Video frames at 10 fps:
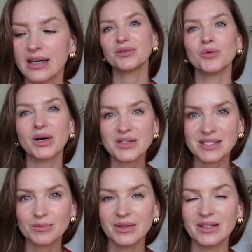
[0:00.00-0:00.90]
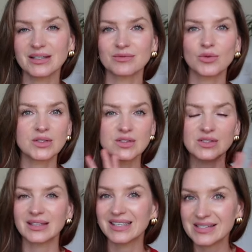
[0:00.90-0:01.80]
If you are someone that wants
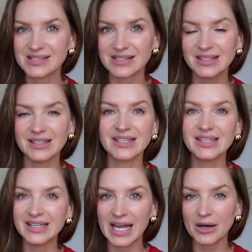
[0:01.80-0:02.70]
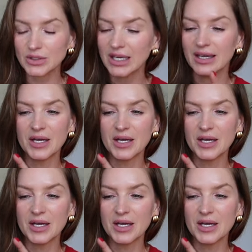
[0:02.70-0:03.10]
an easy in and out,